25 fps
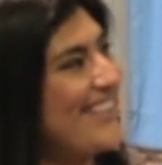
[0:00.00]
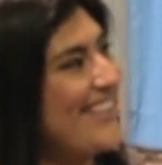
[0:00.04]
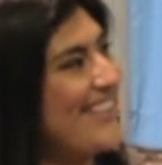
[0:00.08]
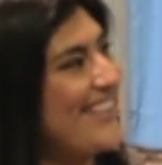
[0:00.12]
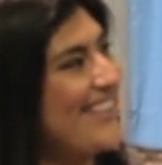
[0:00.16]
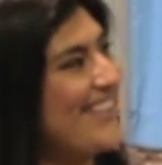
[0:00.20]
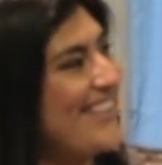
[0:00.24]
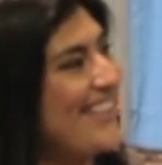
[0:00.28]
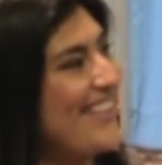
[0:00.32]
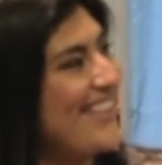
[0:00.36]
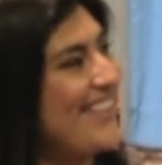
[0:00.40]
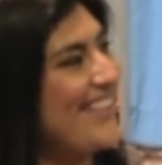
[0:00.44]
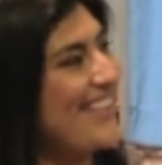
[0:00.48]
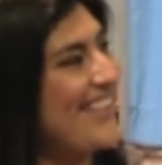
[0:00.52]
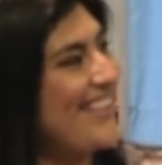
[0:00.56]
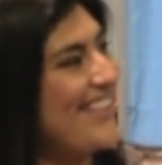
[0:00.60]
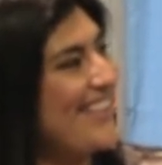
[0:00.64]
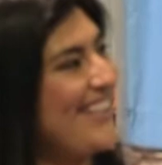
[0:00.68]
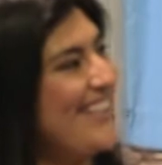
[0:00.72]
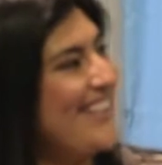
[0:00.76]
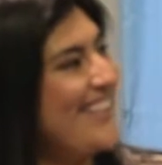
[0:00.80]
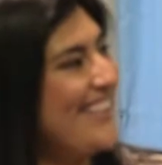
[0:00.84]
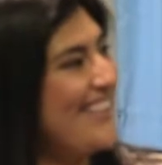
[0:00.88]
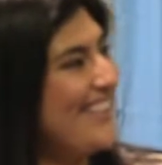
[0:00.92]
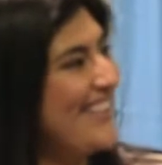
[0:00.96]

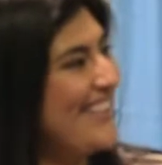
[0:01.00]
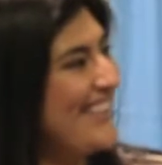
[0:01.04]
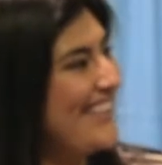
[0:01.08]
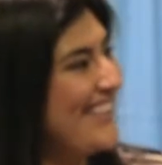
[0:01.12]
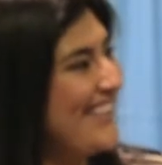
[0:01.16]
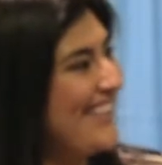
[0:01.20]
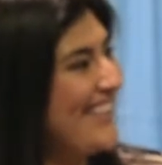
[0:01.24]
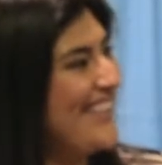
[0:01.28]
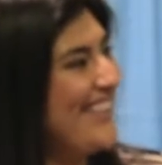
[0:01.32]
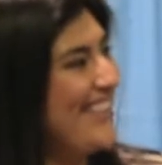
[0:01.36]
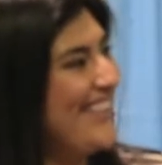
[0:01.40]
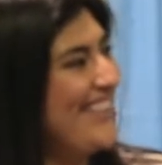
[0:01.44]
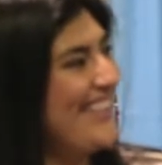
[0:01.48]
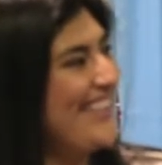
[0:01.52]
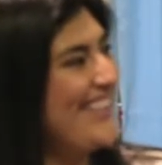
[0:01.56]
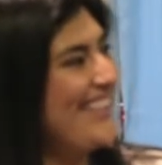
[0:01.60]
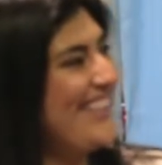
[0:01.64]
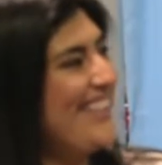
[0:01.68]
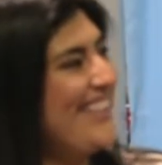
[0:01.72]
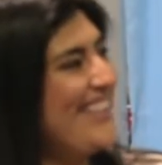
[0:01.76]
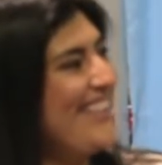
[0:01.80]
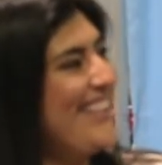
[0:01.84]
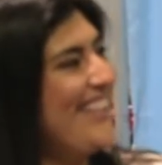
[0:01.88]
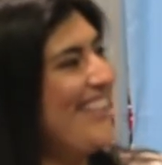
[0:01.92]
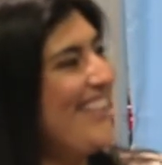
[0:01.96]

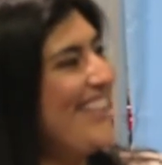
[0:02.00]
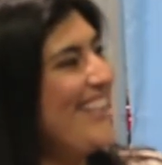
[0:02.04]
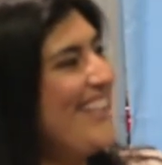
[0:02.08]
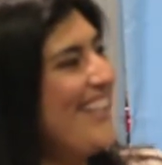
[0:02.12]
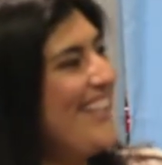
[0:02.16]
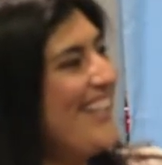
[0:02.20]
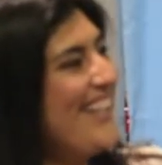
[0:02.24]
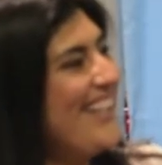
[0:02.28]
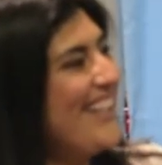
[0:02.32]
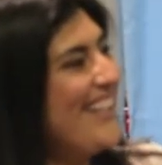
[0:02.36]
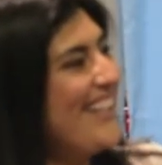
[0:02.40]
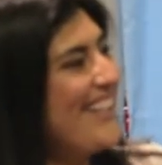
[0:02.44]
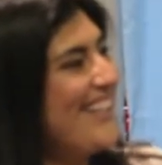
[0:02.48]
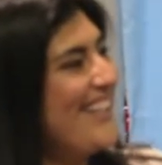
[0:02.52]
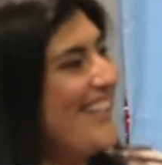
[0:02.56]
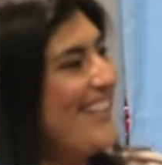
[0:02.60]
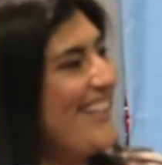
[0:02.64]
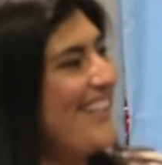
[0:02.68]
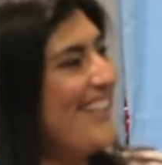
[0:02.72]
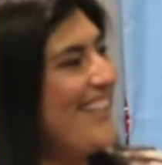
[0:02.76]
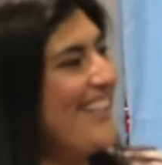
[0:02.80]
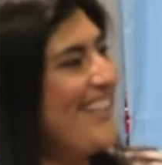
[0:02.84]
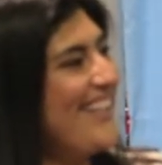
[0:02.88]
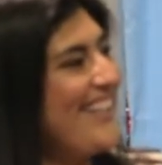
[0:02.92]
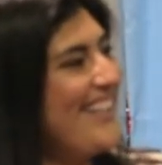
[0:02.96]

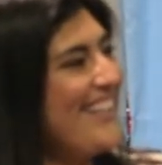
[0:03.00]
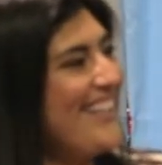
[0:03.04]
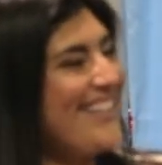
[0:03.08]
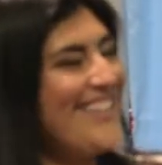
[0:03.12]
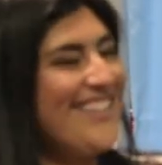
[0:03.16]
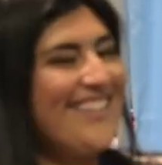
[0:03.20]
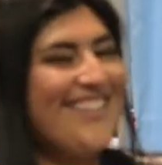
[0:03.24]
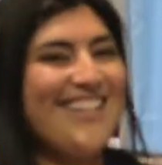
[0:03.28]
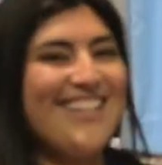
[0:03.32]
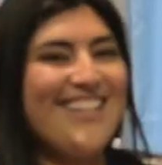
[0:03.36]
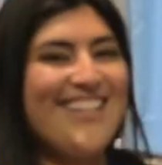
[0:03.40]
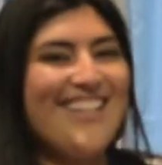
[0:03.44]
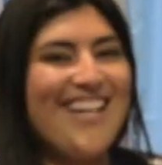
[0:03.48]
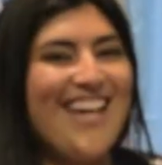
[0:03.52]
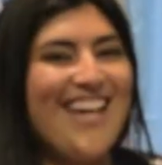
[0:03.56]
No words are spoken by the person on screen.